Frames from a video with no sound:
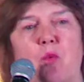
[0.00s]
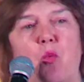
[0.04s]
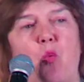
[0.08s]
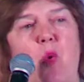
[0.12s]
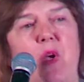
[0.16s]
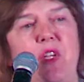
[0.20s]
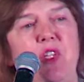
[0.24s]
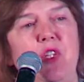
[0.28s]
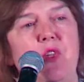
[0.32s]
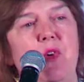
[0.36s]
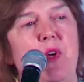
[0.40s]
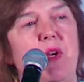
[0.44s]

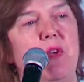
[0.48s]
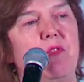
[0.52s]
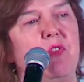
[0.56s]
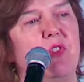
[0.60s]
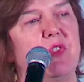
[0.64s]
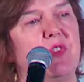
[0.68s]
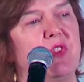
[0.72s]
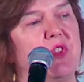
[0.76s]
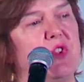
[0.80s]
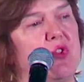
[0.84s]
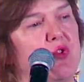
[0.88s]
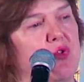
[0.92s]
when you have
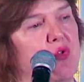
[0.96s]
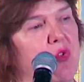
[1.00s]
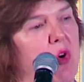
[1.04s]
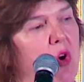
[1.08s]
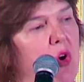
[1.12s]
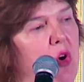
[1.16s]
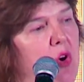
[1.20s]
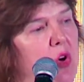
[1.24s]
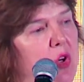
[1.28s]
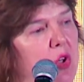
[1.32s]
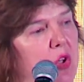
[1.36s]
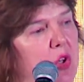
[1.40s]
a
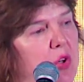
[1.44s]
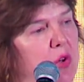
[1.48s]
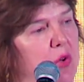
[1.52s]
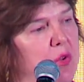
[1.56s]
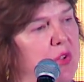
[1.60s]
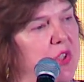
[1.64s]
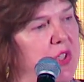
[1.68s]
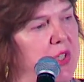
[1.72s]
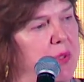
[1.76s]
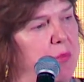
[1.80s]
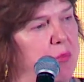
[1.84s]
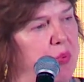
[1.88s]
strong
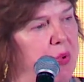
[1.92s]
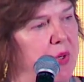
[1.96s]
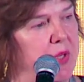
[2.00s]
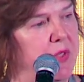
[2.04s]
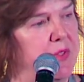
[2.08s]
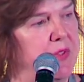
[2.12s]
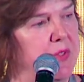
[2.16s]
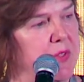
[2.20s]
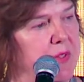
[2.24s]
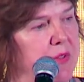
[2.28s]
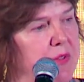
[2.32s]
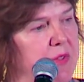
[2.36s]
coaching
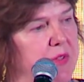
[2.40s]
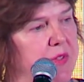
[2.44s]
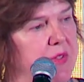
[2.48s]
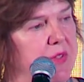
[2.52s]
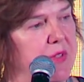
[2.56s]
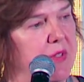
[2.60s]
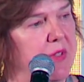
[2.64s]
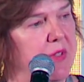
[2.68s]
presence,